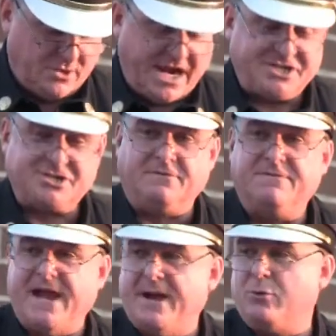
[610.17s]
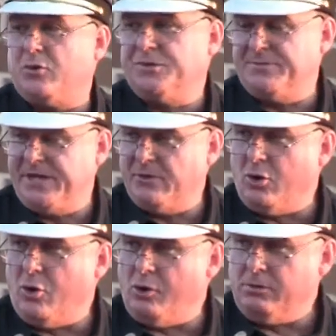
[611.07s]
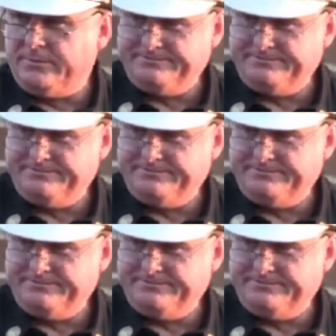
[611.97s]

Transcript: our national fabric was made whole.